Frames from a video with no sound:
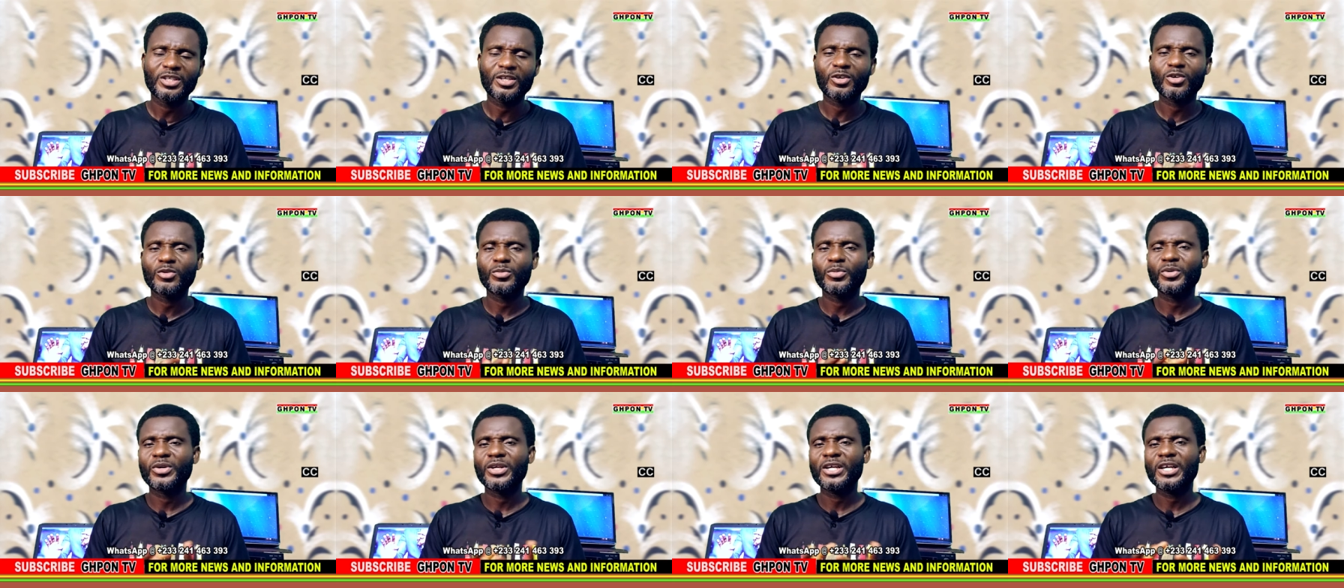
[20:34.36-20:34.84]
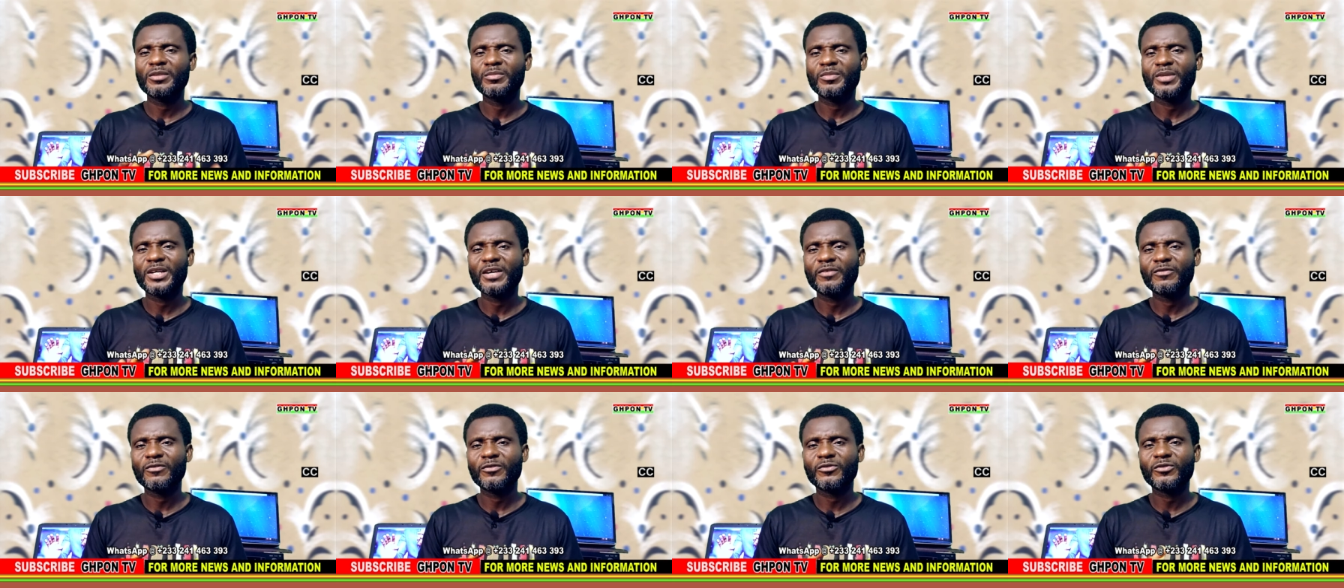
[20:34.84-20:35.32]
Copoyard
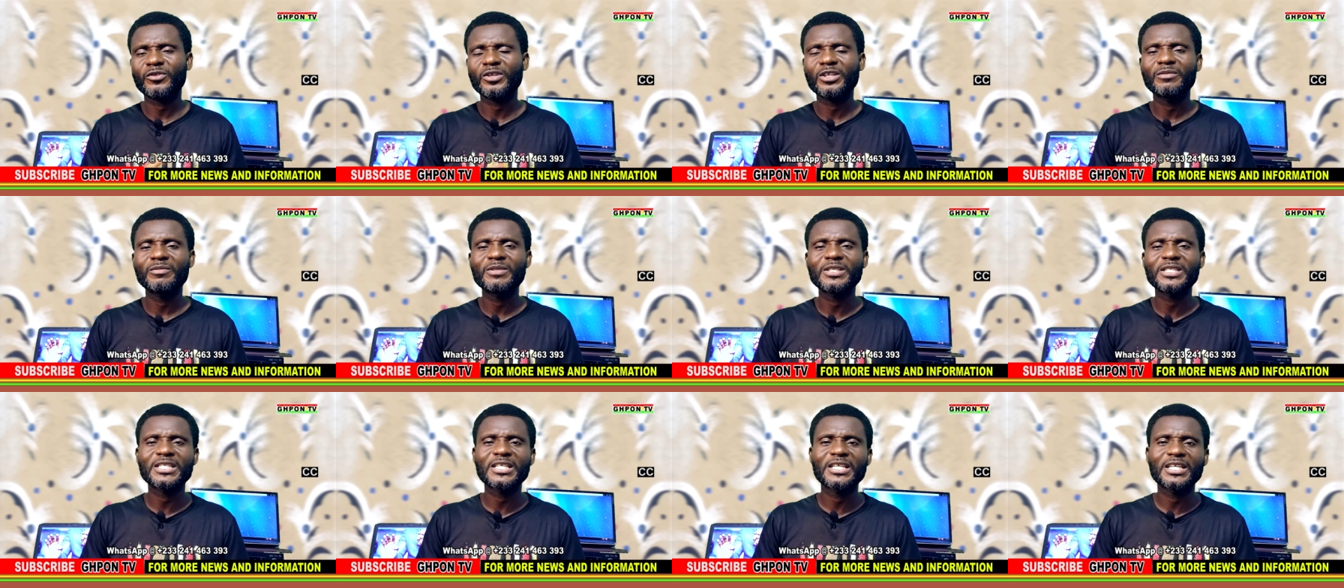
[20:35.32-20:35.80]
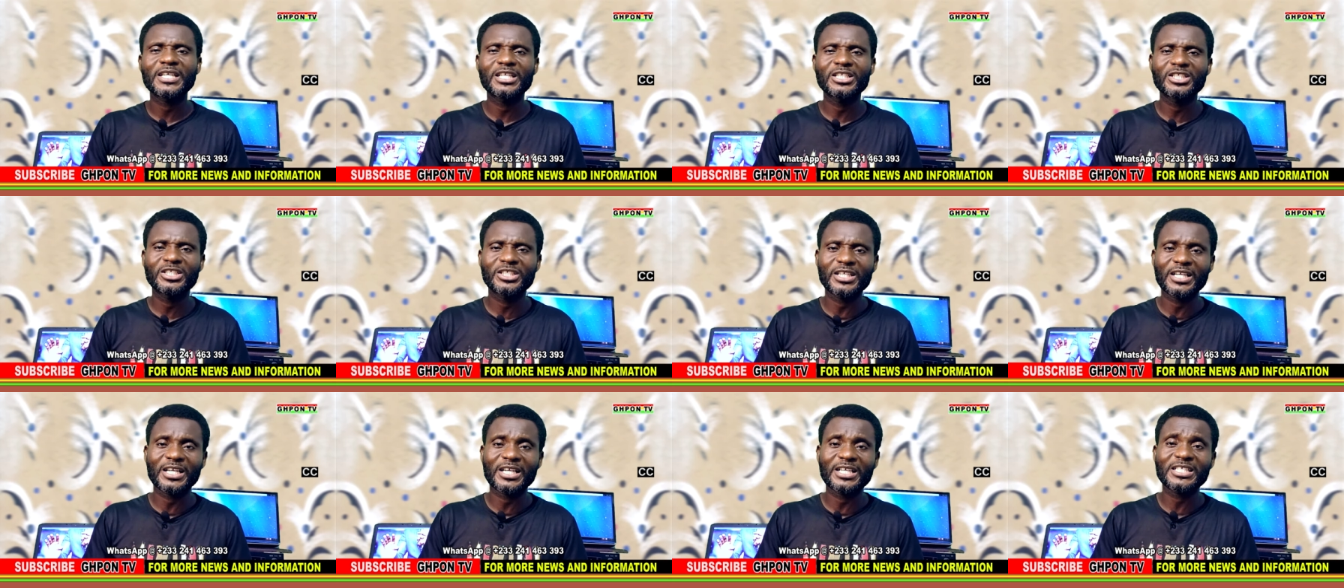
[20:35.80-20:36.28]
Madame for a
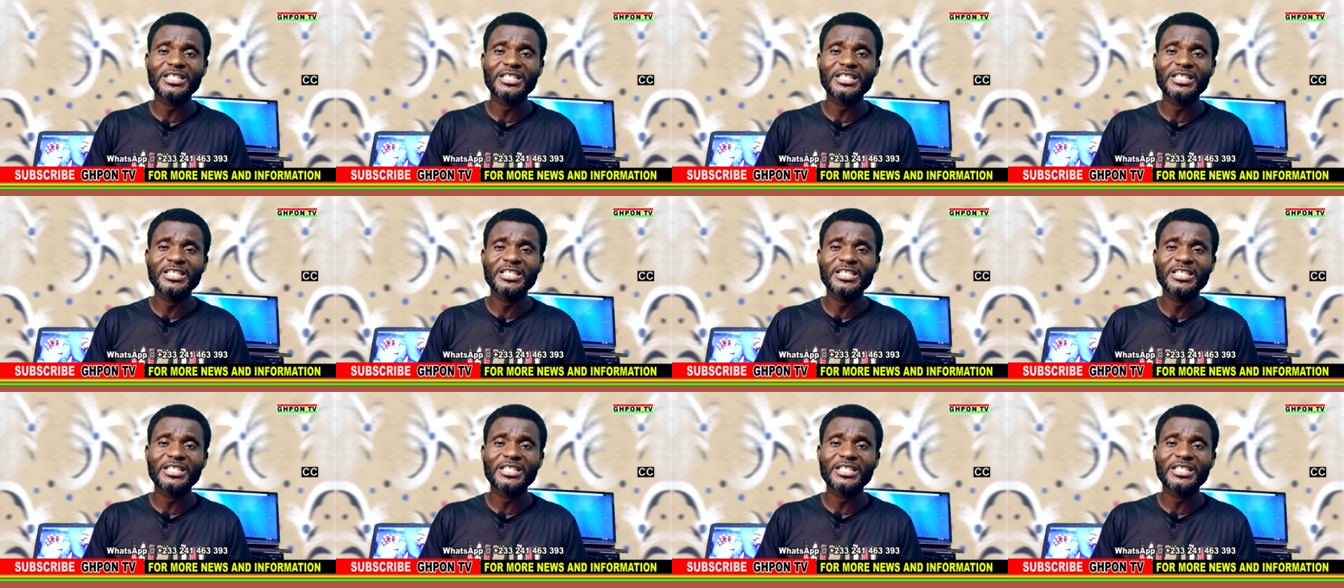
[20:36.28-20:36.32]
destination.